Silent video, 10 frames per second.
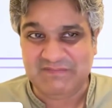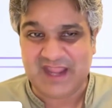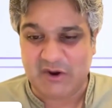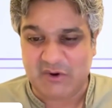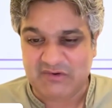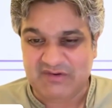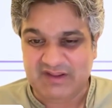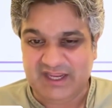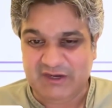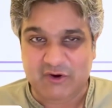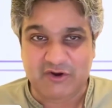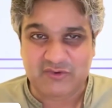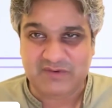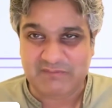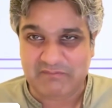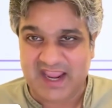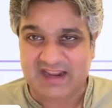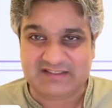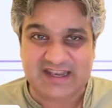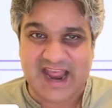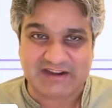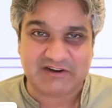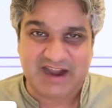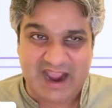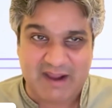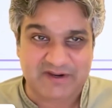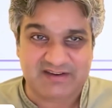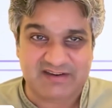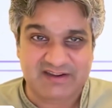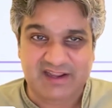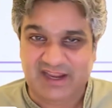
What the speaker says: Now, In order to make the latter happen,